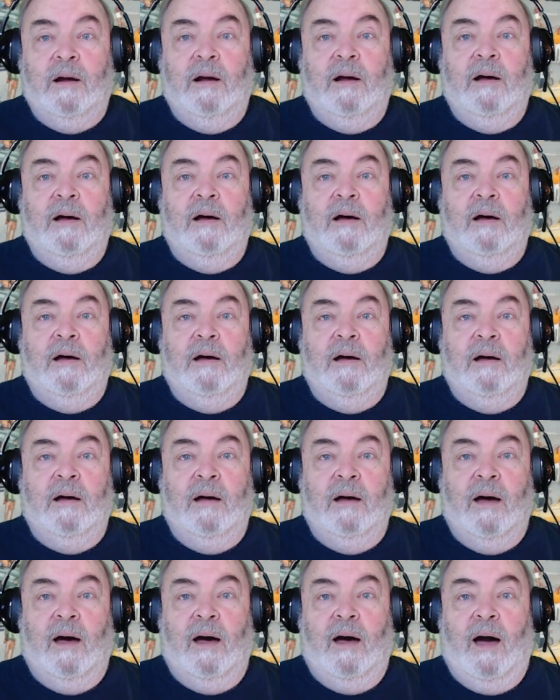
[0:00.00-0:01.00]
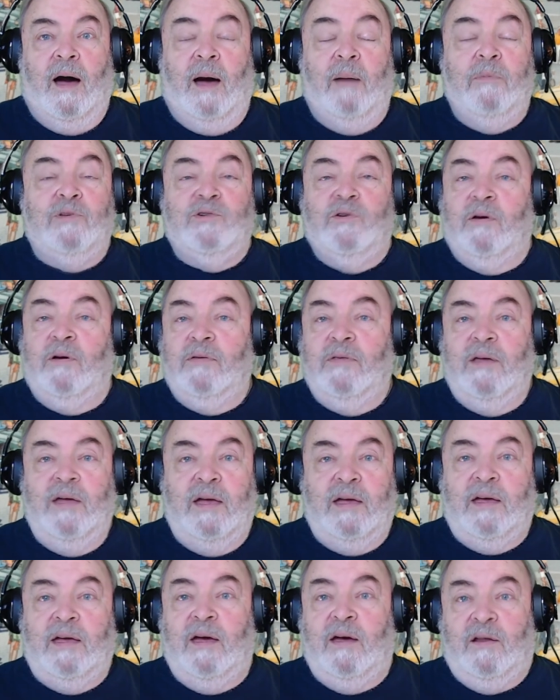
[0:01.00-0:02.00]
I'm enjoying the
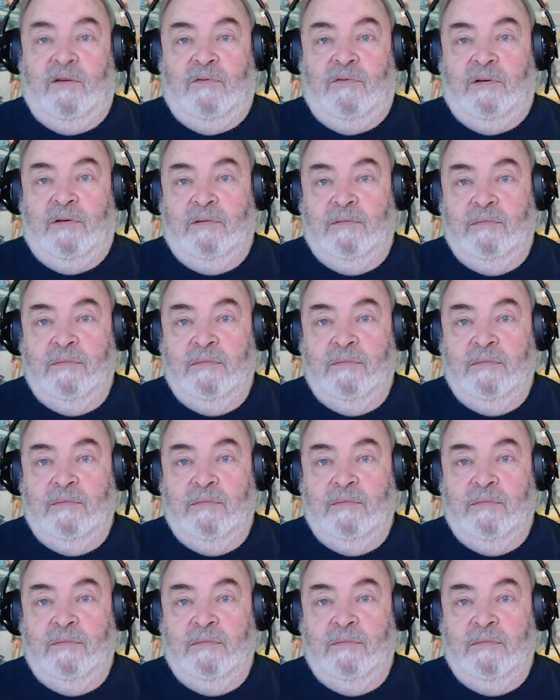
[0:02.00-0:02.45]
heck out of it.